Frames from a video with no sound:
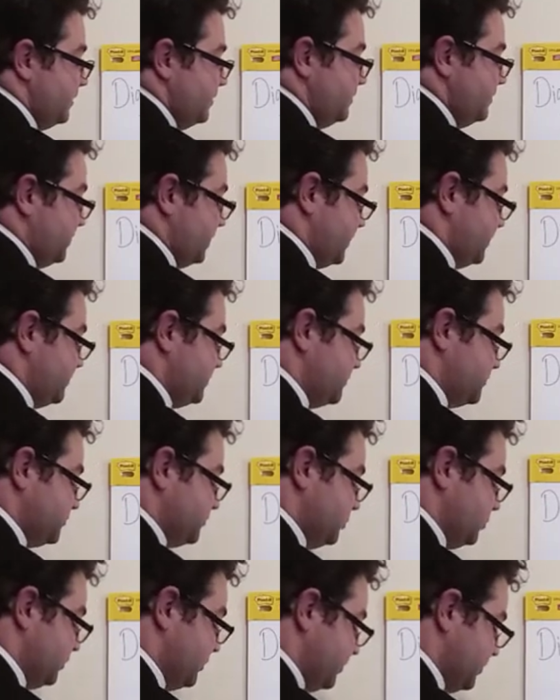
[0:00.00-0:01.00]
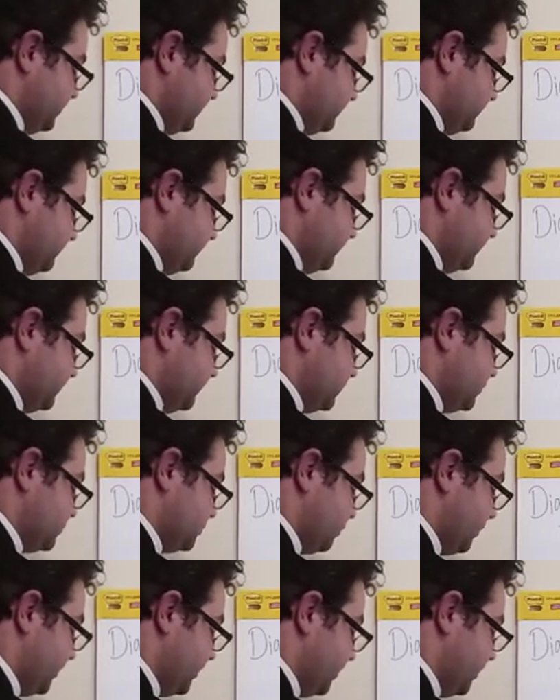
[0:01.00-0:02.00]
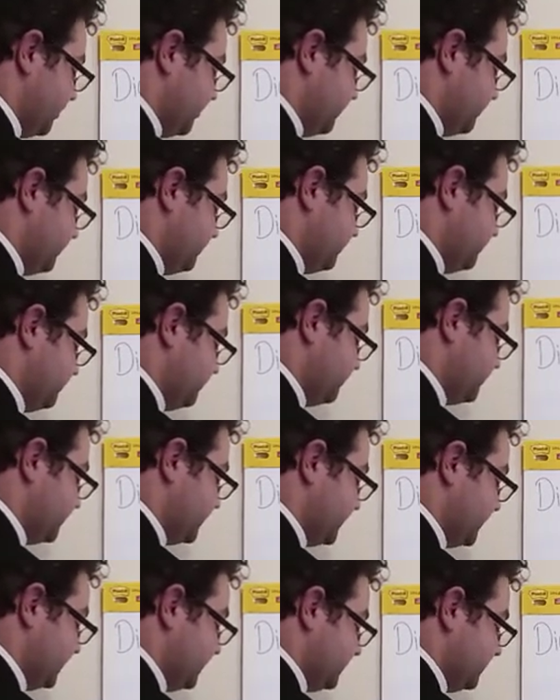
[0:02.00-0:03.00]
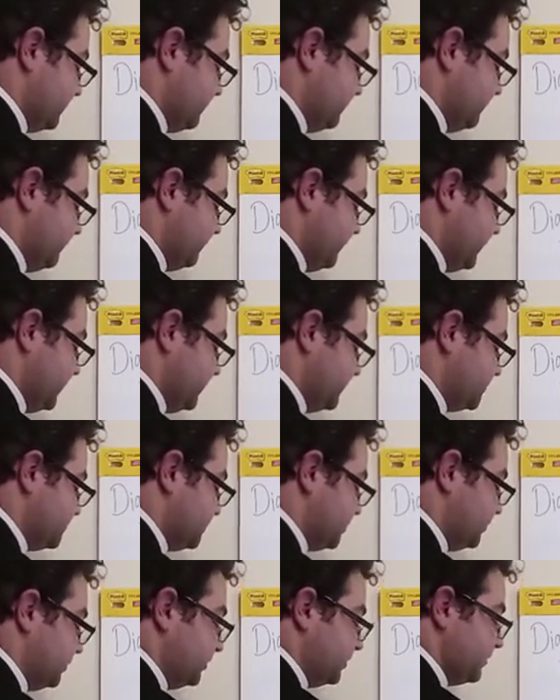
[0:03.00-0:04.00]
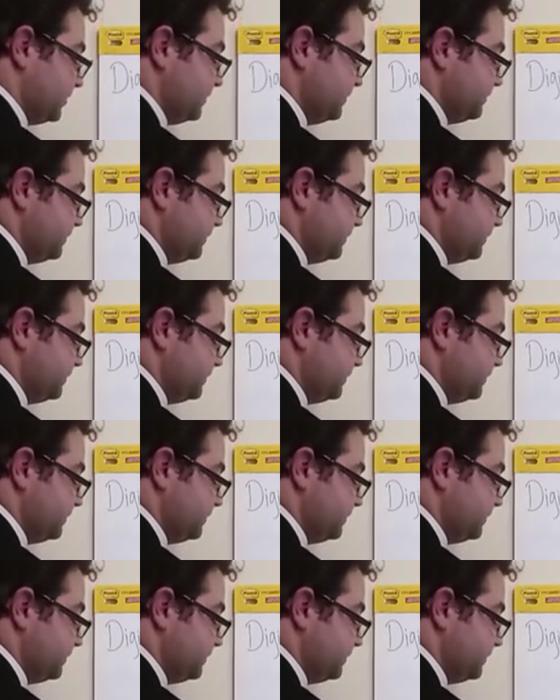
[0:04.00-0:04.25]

You got YouTube, Twitter, Facebook,